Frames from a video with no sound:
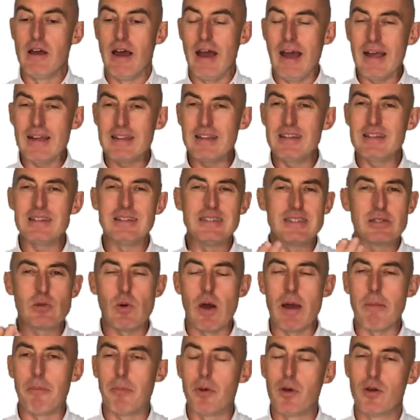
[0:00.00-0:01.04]
I think this is
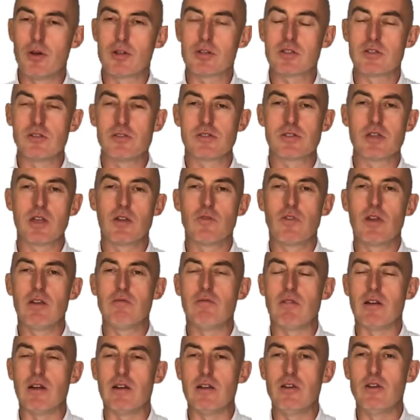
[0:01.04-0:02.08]
quite a personal CV,
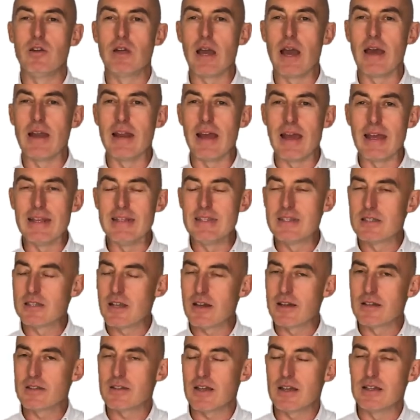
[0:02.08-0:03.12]
really. You get an
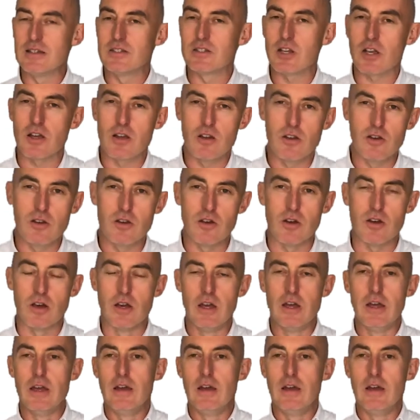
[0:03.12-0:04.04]
insight into her.